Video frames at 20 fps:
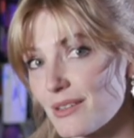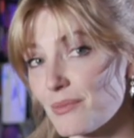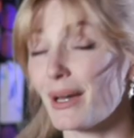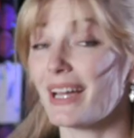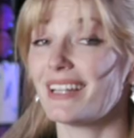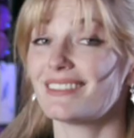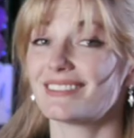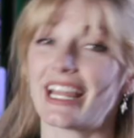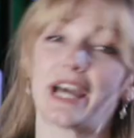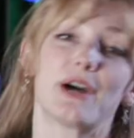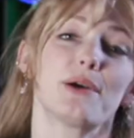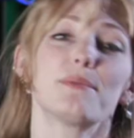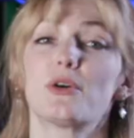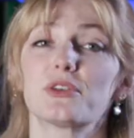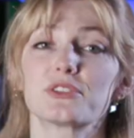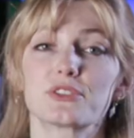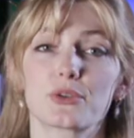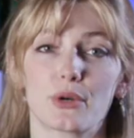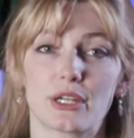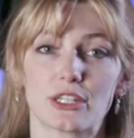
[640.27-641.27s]
But now I'm
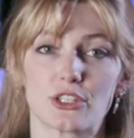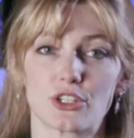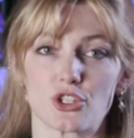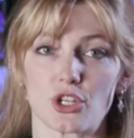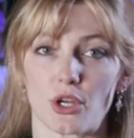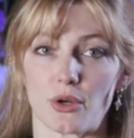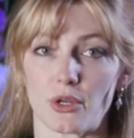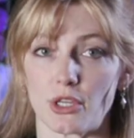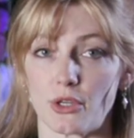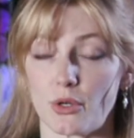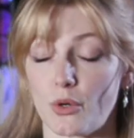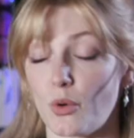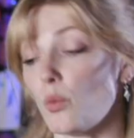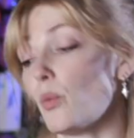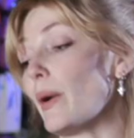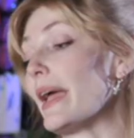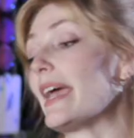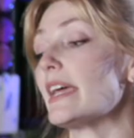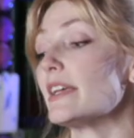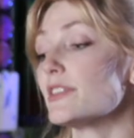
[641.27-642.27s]
also going to show you
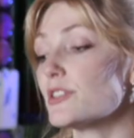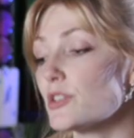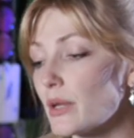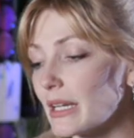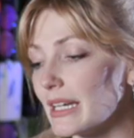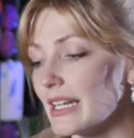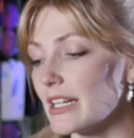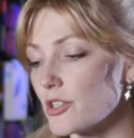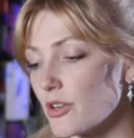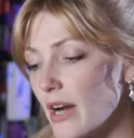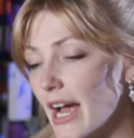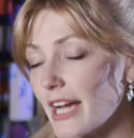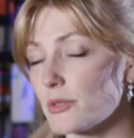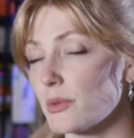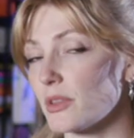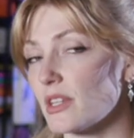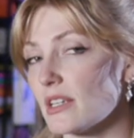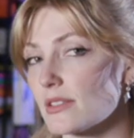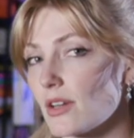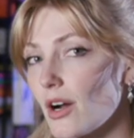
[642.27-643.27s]
ways you can interact
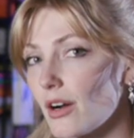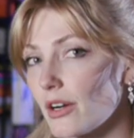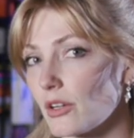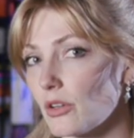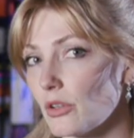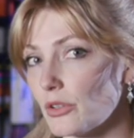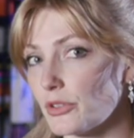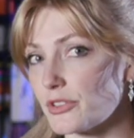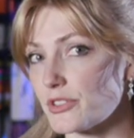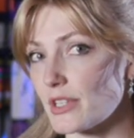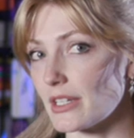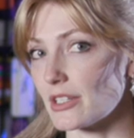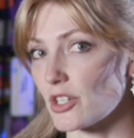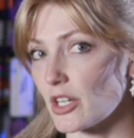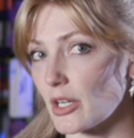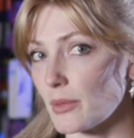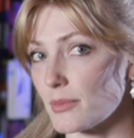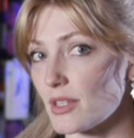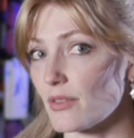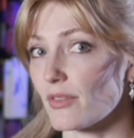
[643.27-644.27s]
with these articles in
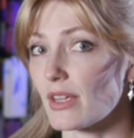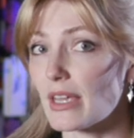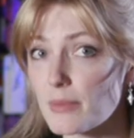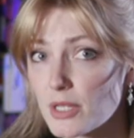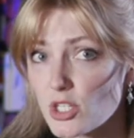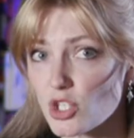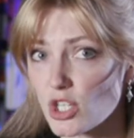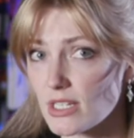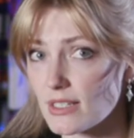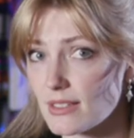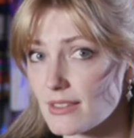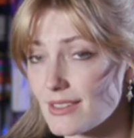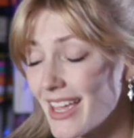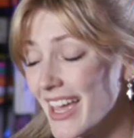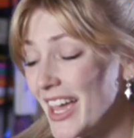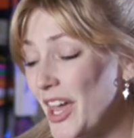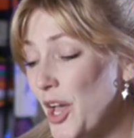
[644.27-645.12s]
terms of images,